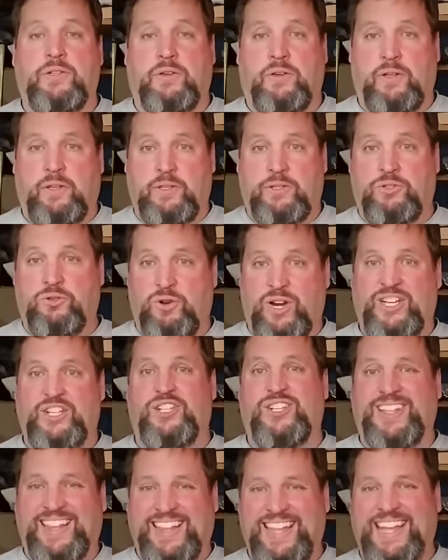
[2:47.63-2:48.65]
The
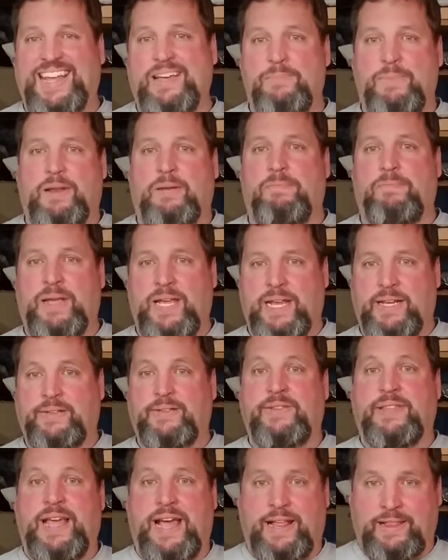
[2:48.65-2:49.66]
stretched ligament
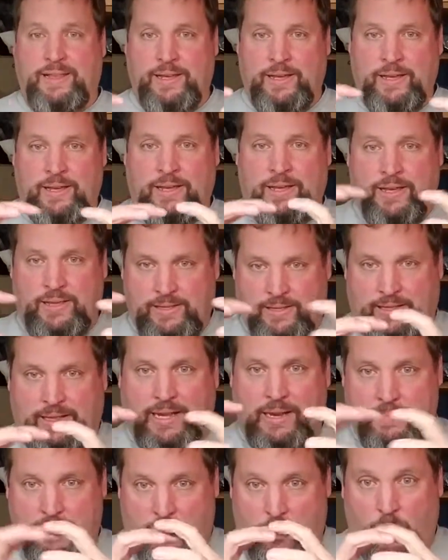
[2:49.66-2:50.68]
means that the
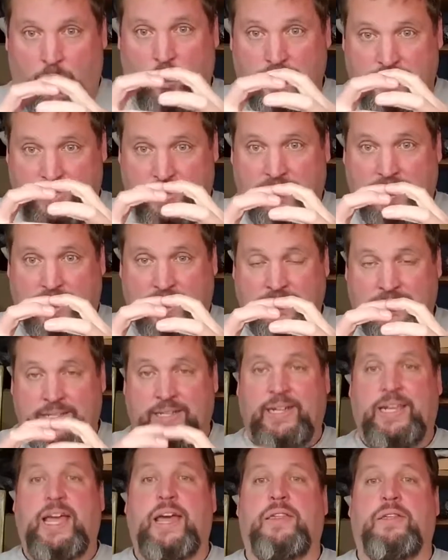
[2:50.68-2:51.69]
ligament holds things
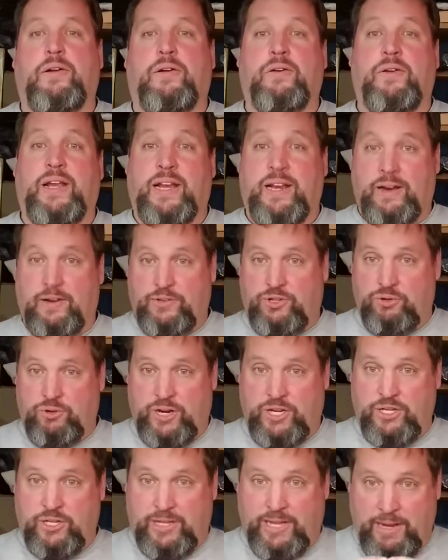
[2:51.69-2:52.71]
together, and a
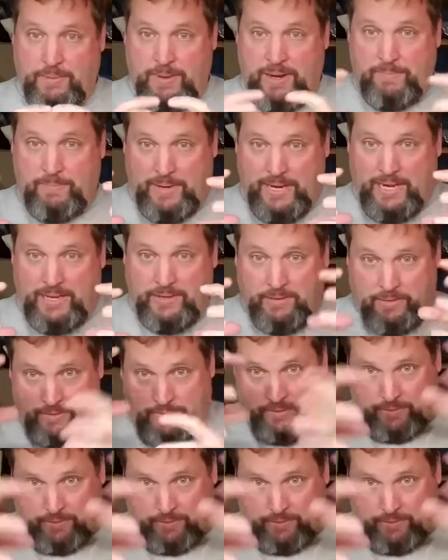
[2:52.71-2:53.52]
stretched ligament means